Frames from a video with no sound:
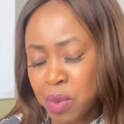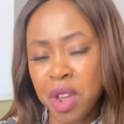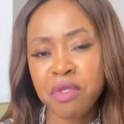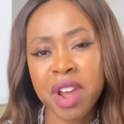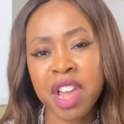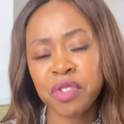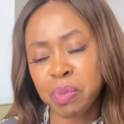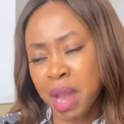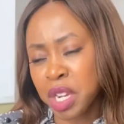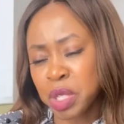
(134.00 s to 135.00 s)
we arrived,
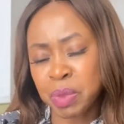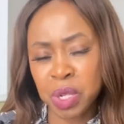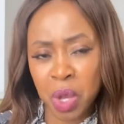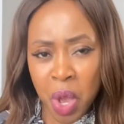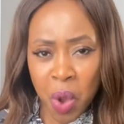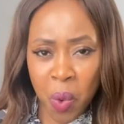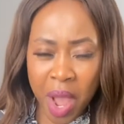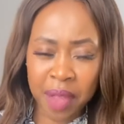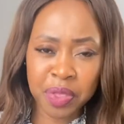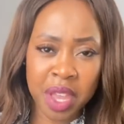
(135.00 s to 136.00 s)
management were
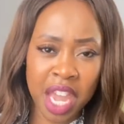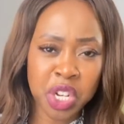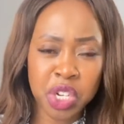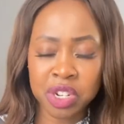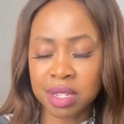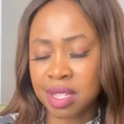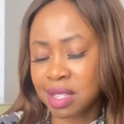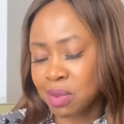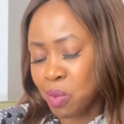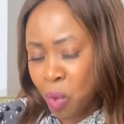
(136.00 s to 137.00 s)
at the
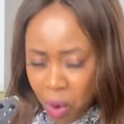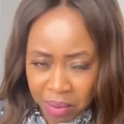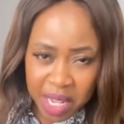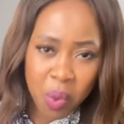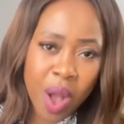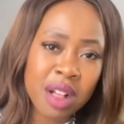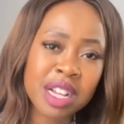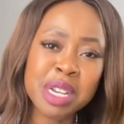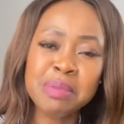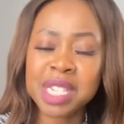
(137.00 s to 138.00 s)
entrance, warmly
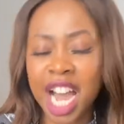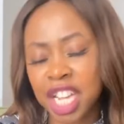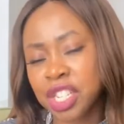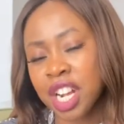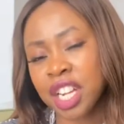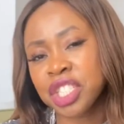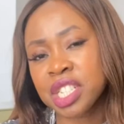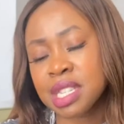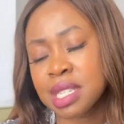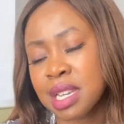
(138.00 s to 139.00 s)
welcomed,
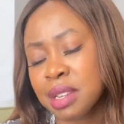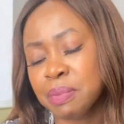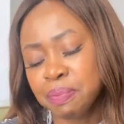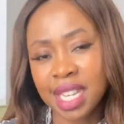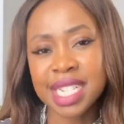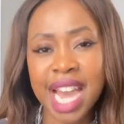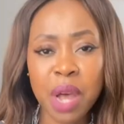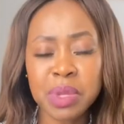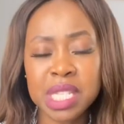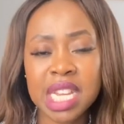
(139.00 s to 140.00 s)
ushered us in
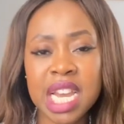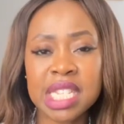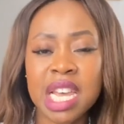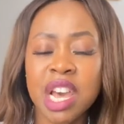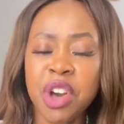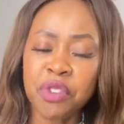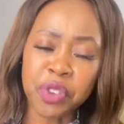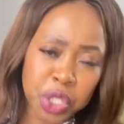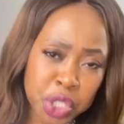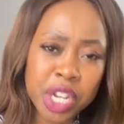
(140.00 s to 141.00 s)
downstairs
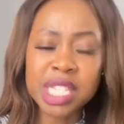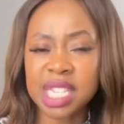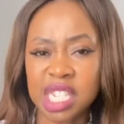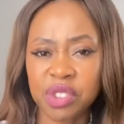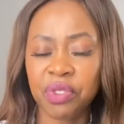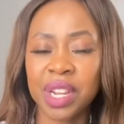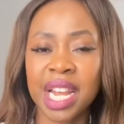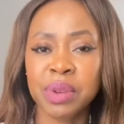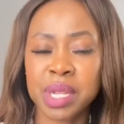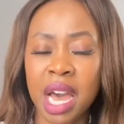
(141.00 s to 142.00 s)
for drinks and to fill
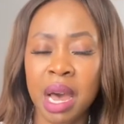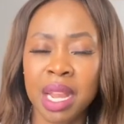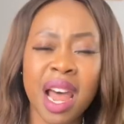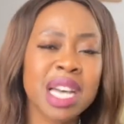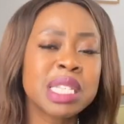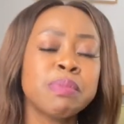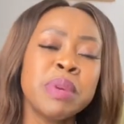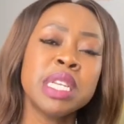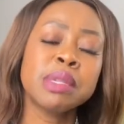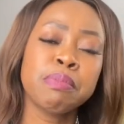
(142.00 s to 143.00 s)
out our last
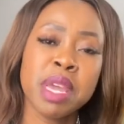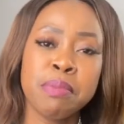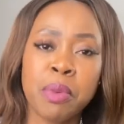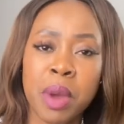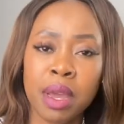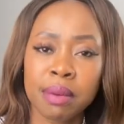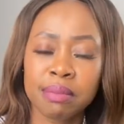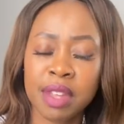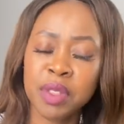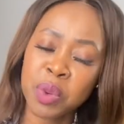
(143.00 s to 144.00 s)
minute paperwork.
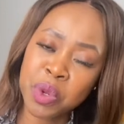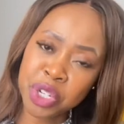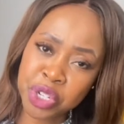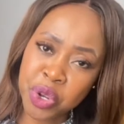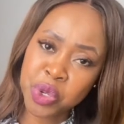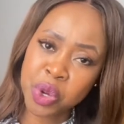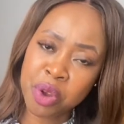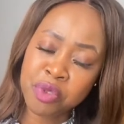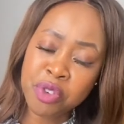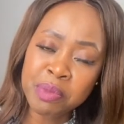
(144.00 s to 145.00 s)
And then we're shown to
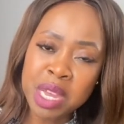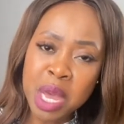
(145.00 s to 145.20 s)
our room,